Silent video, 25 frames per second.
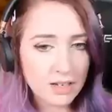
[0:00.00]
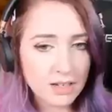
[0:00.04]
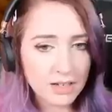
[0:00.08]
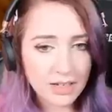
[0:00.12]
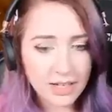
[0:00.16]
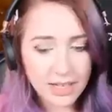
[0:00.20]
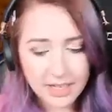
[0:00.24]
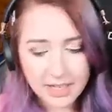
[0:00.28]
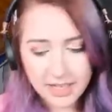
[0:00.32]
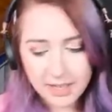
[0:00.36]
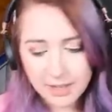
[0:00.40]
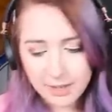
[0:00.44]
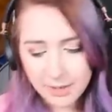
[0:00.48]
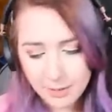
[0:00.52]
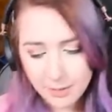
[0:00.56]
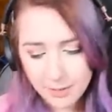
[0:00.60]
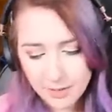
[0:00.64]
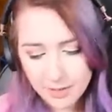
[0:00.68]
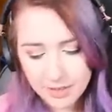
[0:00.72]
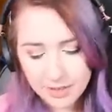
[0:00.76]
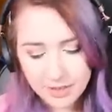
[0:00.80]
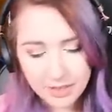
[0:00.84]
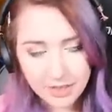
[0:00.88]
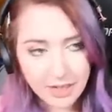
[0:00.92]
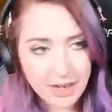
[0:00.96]
Thank you.
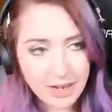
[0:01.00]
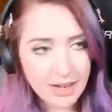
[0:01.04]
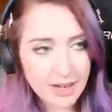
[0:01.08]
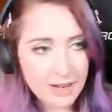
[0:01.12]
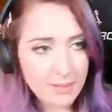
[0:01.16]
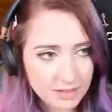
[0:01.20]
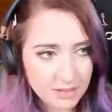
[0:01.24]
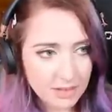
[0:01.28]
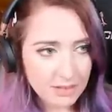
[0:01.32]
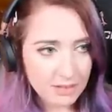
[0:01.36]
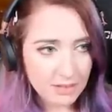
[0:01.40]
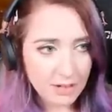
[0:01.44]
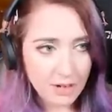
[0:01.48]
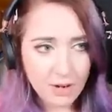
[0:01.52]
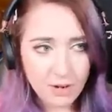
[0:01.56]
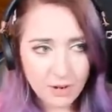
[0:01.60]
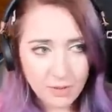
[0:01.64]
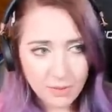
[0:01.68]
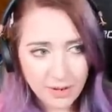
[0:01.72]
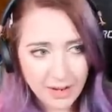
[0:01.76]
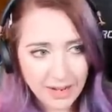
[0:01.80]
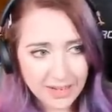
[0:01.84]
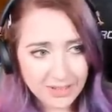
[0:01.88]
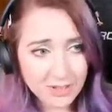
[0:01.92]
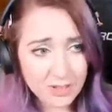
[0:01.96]
Oh,
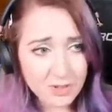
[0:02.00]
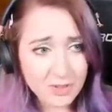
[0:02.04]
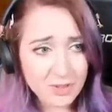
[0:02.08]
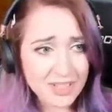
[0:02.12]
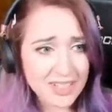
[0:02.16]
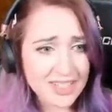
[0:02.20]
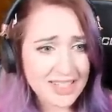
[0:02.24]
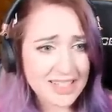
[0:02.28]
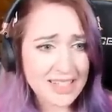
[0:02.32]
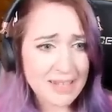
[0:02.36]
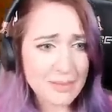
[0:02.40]
I don't know what to say